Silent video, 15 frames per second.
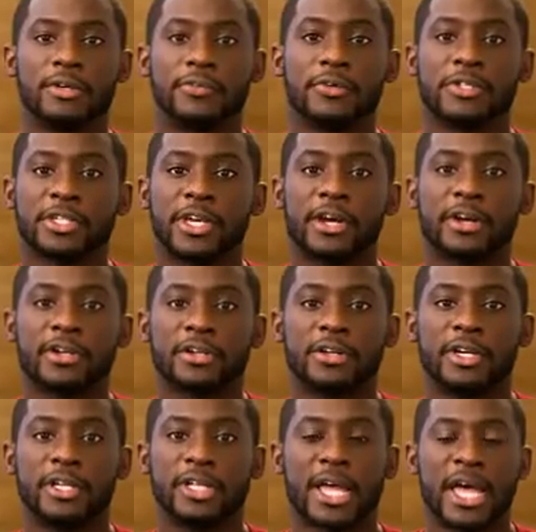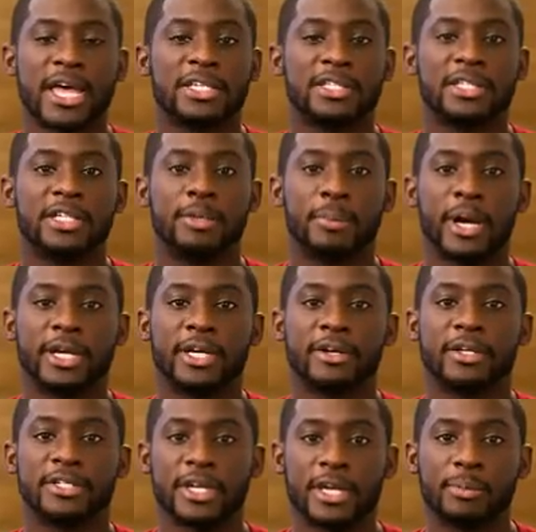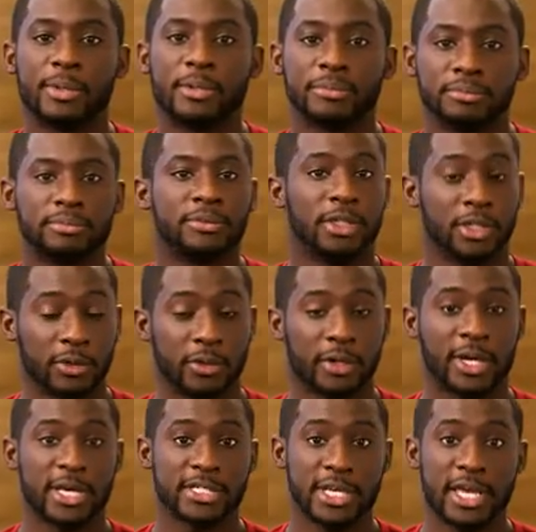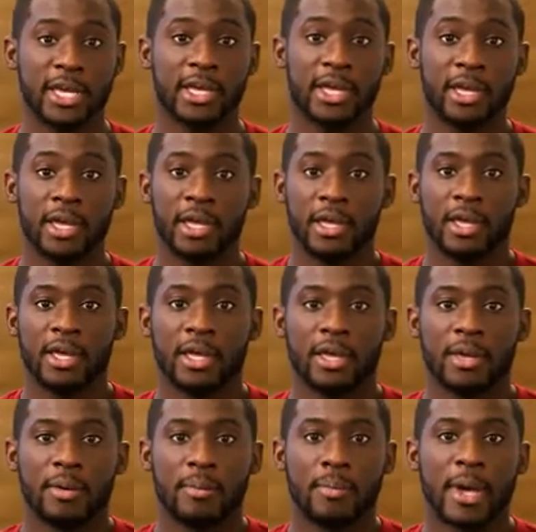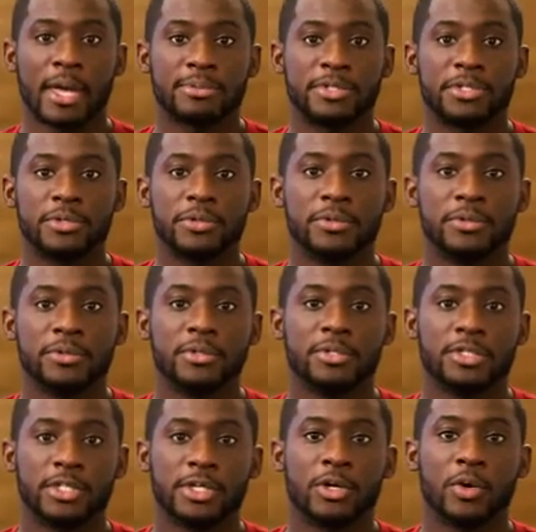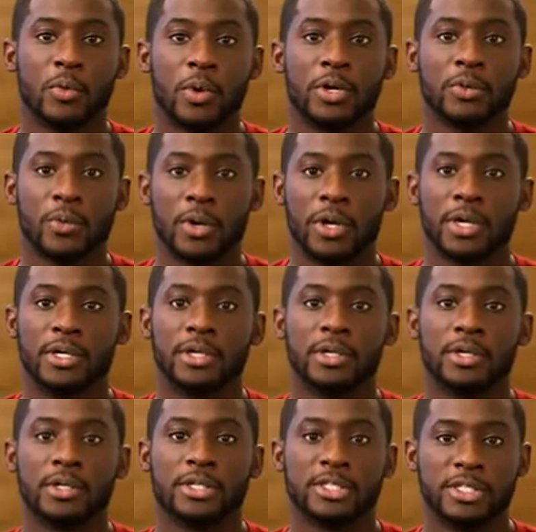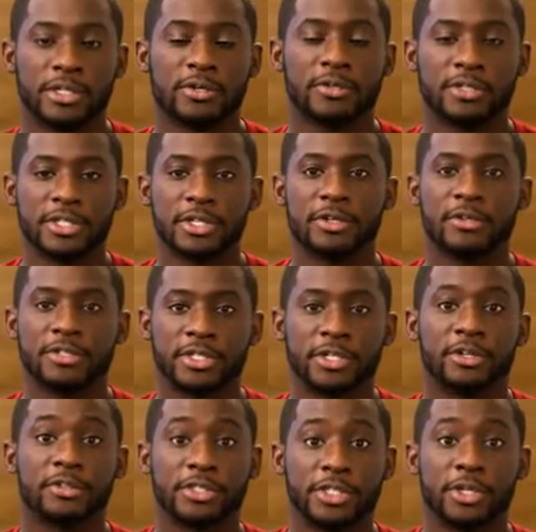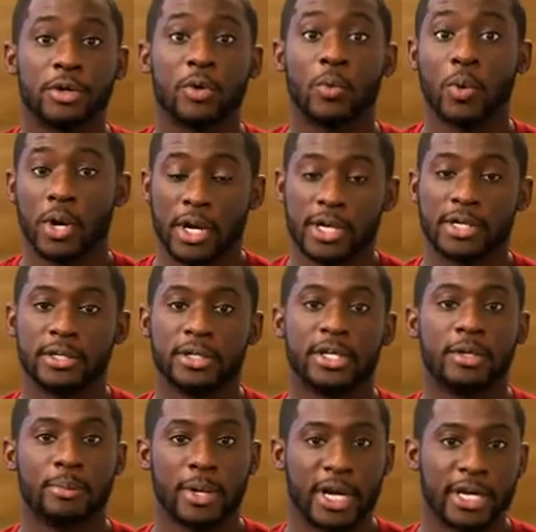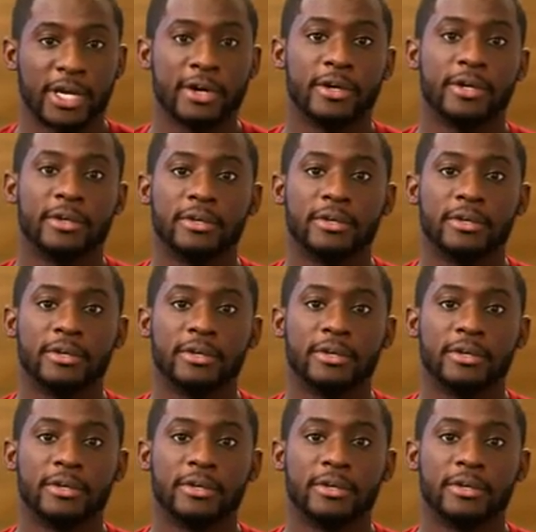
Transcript: first character in the ASCII to binary table, a lowercase a, maps to 011000001 in binary.